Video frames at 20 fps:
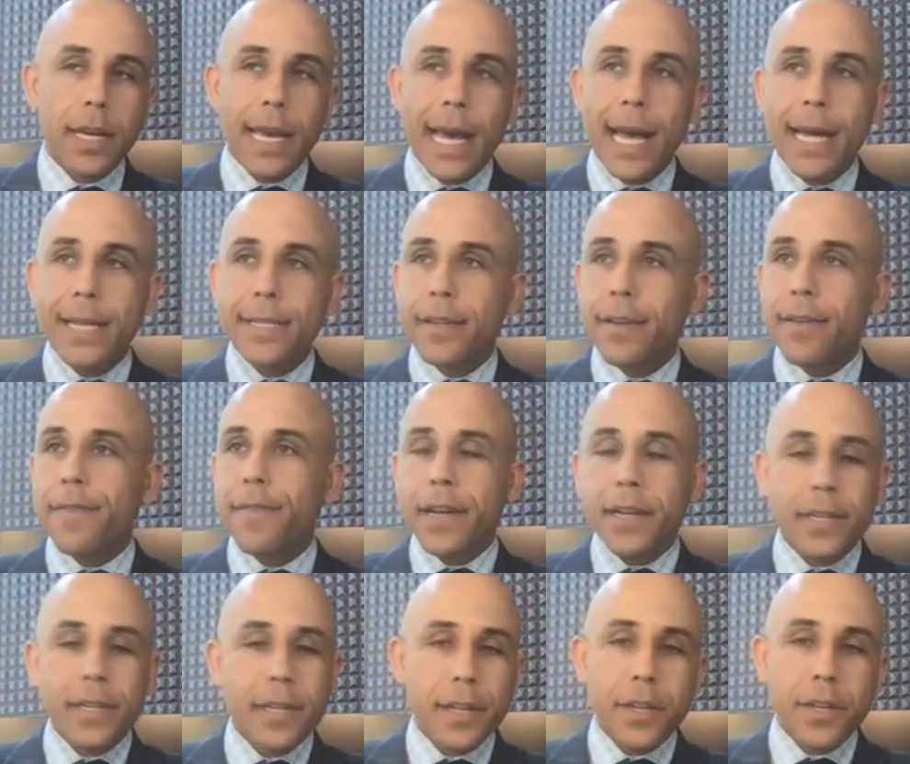How does it
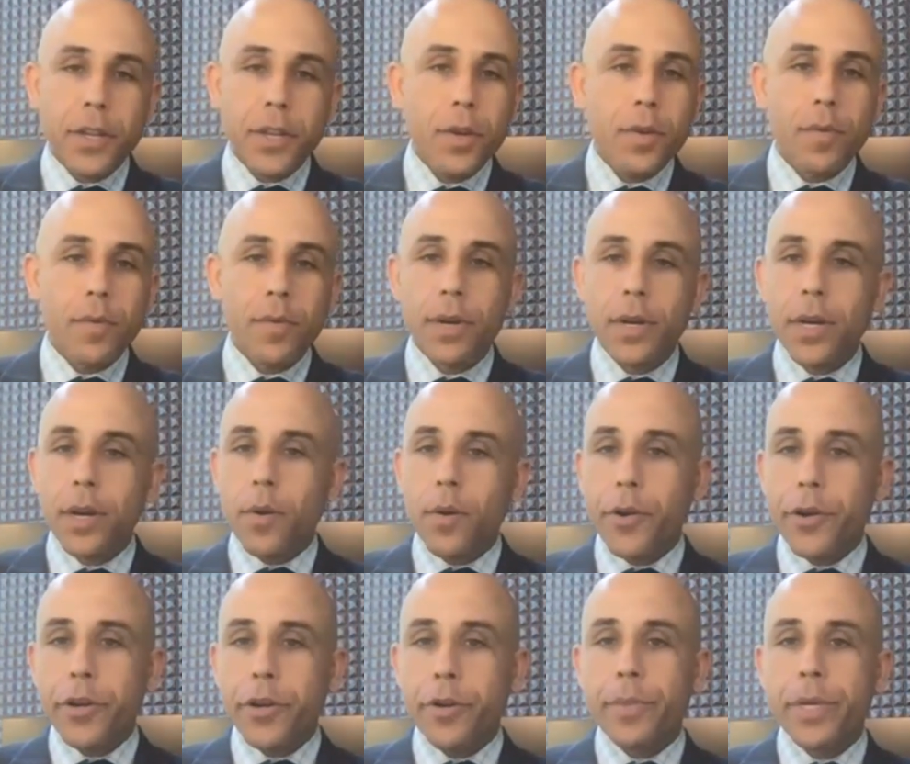affect you
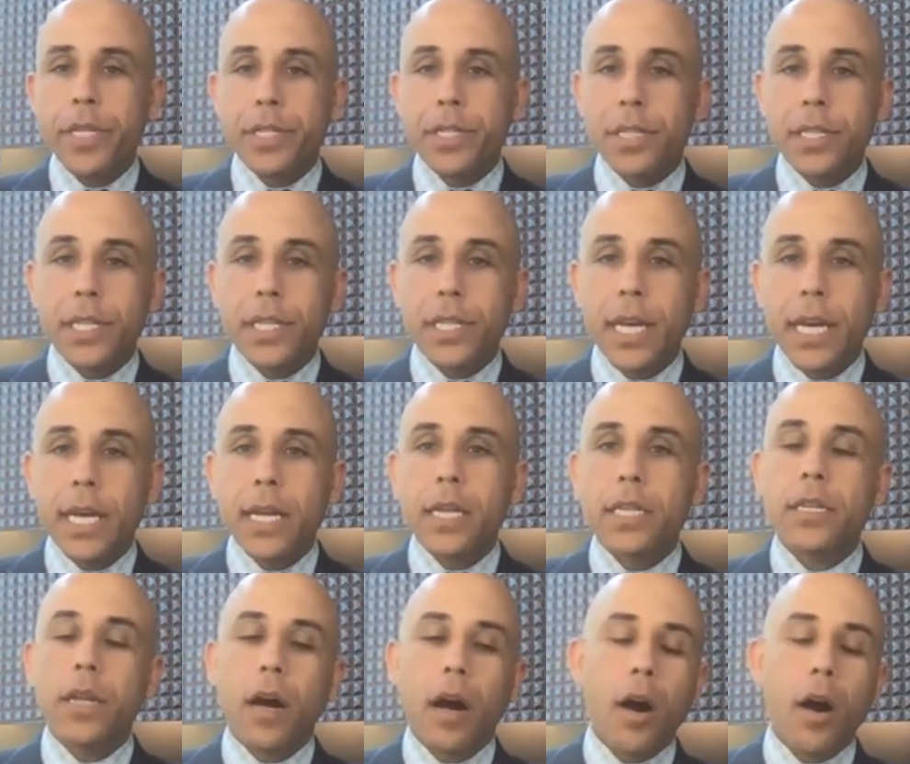or your business? It
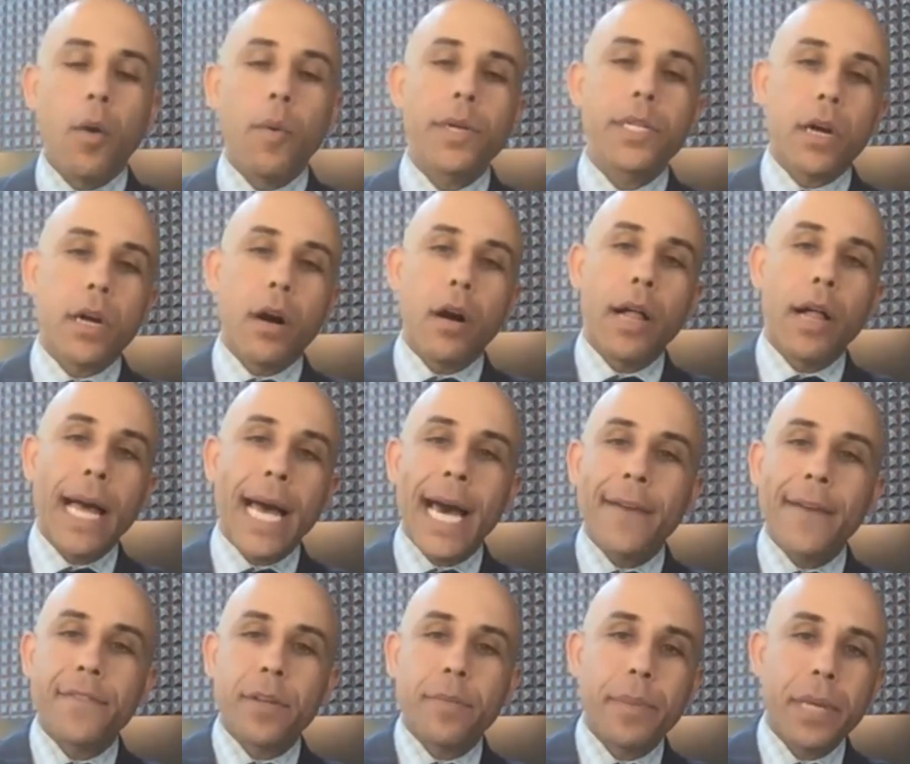doesn't always all
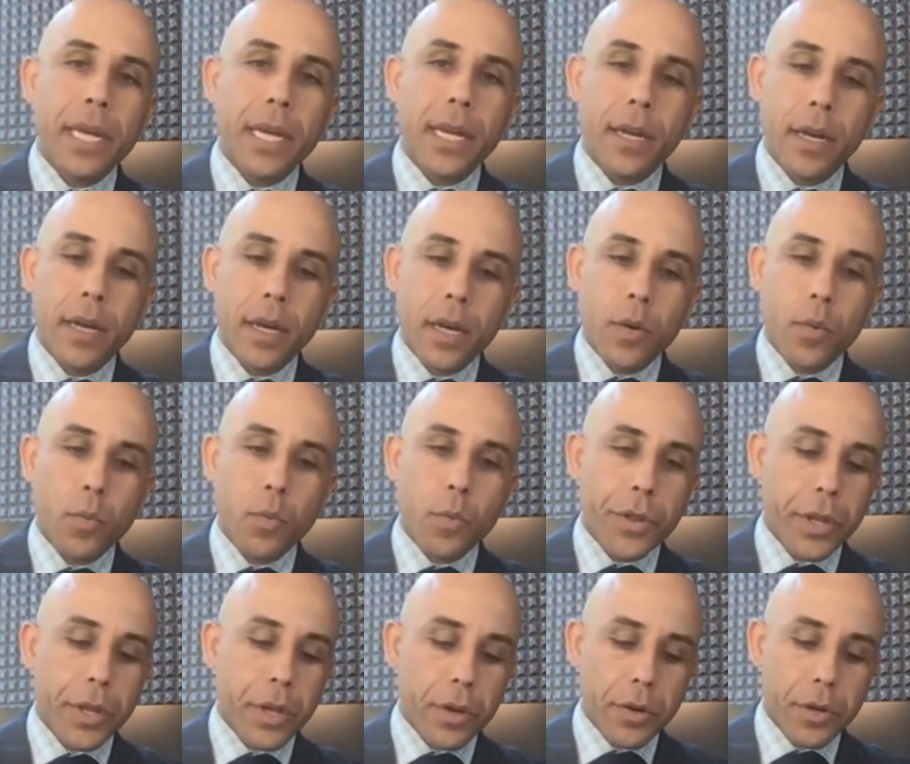have to be
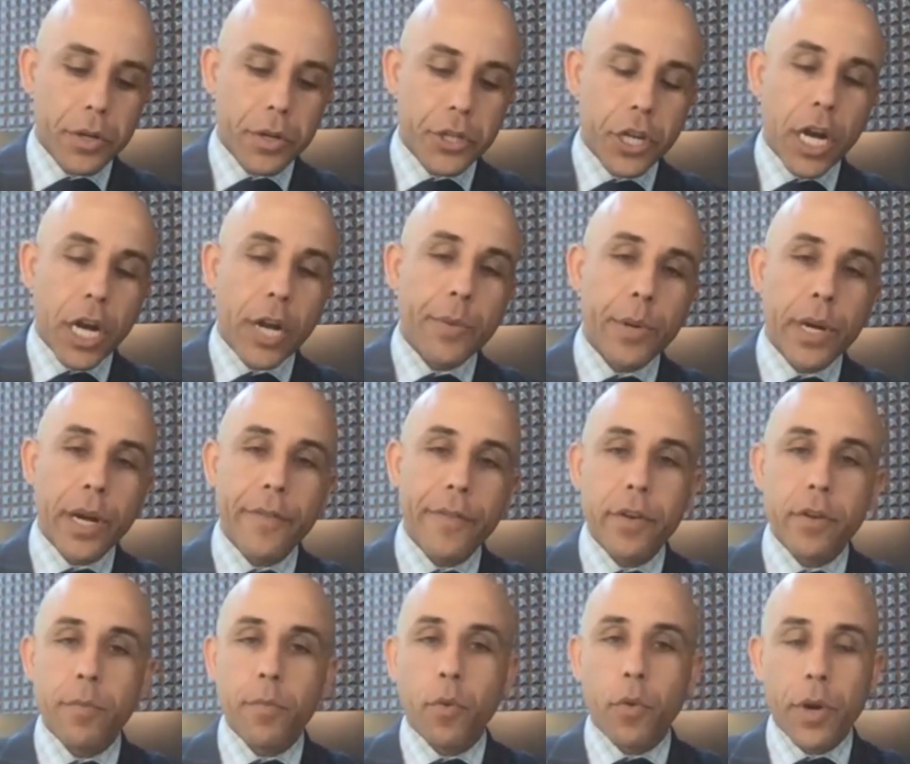with your genre of
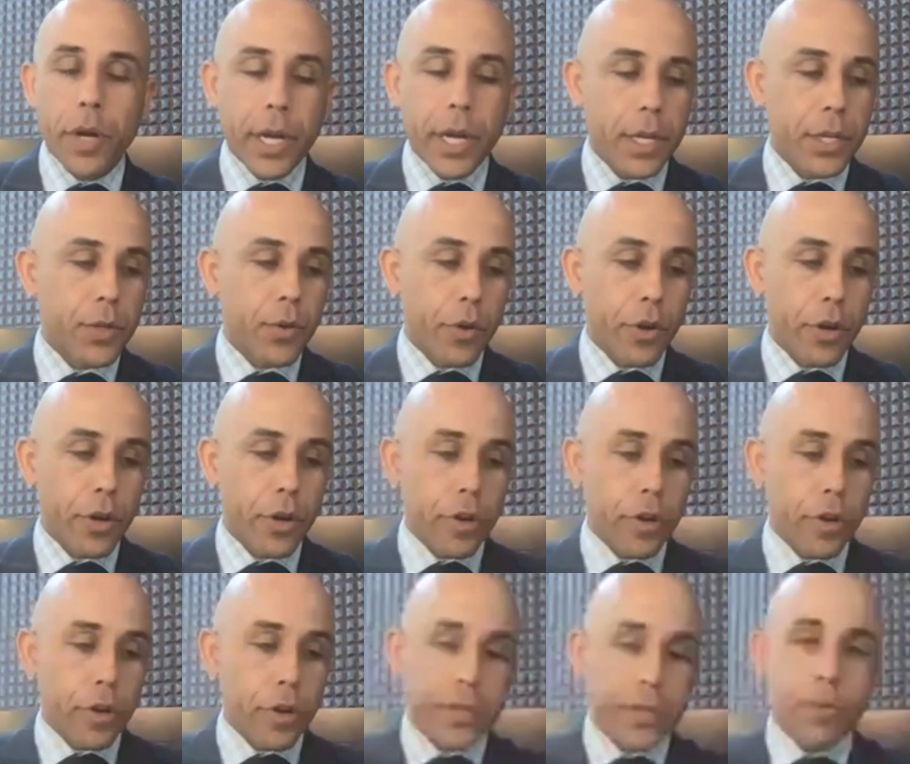your mortgage or your
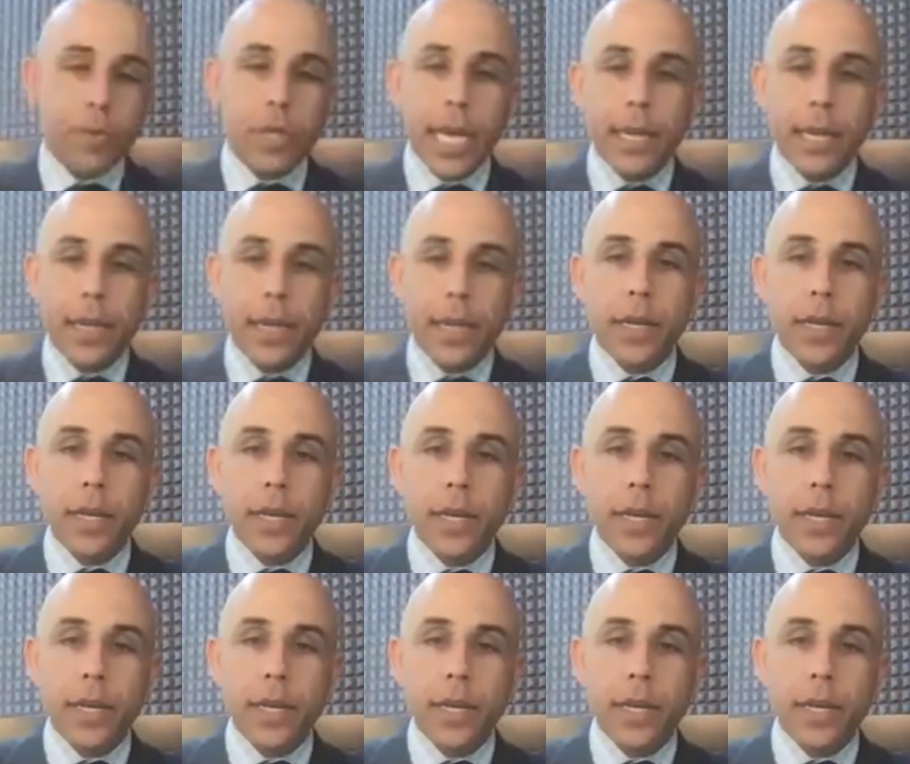business related.